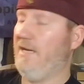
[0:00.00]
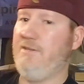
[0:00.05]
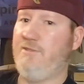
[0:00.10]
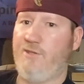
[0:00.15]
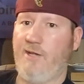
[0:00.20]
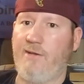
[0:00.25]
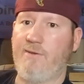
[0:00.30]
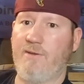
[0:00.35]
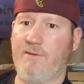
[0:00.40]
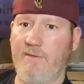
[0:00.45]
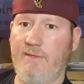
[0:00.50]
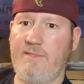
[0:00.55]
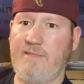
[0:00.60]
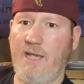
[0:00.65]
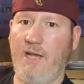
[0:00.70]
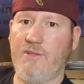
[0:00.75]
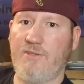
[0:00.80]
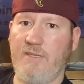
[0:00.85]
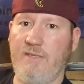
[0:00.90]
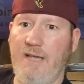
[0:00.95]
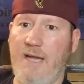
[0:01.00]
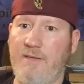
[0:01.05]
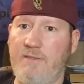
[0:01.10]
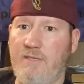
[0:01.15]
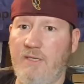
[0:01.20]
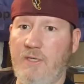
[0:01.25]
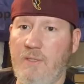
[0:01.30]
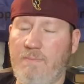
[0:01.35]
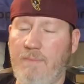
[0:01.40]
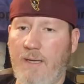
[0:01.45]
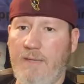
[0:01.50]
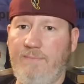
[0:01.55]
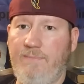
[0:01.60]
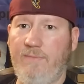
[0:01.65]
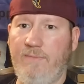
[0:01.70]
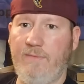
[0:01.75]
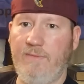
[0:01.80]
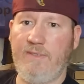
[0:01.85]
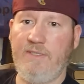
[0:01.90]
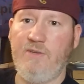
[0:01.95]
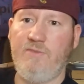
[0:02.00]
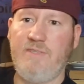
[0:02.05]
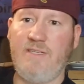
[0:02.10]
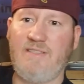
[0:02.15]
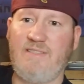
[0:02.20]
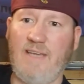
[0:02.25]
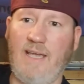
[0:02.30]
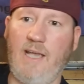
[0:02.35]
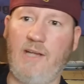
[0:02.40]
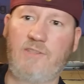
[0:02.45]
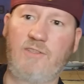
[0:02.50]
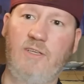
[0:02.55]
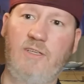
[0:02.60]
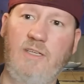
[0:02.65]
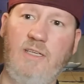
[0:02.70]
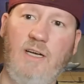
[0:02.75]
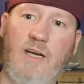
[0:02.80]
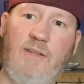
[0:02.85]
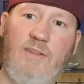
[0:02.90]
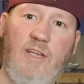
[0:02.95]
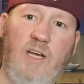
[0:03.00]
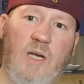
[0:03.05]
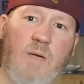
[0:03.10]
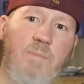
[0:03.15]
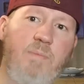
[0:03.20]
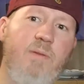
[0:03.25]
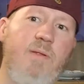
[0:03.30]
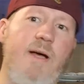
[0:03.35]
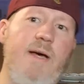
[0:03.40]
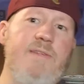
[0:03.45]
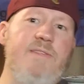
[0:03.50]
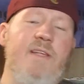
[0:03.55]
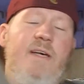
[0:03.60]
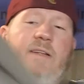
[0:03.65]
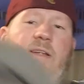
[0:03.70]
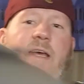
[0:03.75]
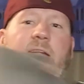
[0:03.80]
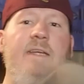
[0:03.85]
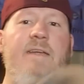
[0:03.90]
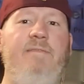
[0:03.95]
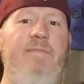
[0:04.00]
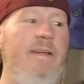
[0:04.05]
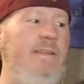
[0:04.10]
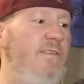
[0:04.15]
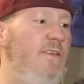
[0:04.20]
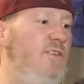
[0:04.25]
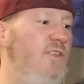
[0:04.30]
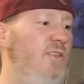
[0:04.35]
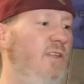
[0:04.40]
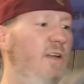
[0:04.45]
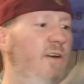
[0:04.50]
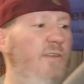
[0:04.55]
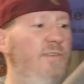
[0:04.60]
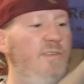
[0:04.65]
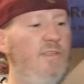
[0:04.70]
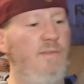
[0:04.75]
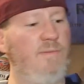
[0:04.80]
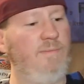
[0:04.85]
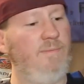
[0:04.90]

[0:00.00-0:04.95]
generally tells you that too, but union tags are good. They're a plus on any vintage clothes.